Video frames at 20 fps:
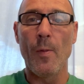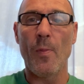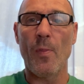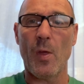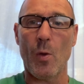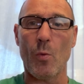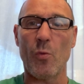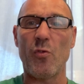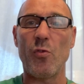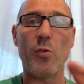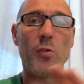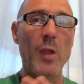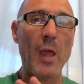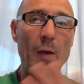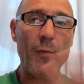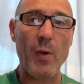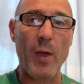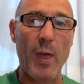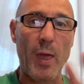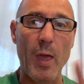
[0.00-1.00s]
that was
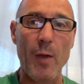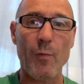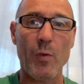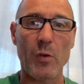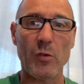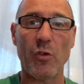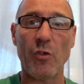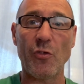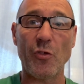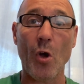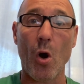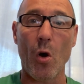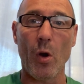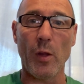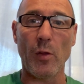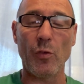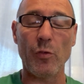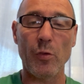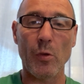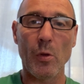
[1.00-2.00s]
never ever
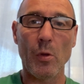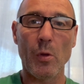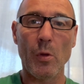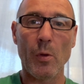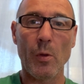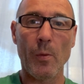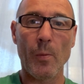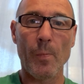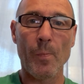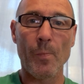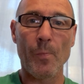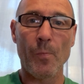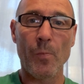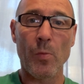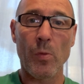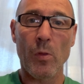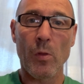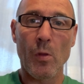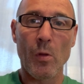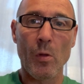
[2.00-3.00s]
designed
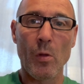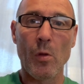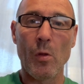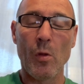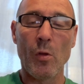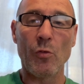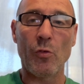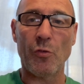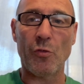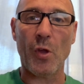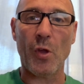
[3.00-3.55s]
to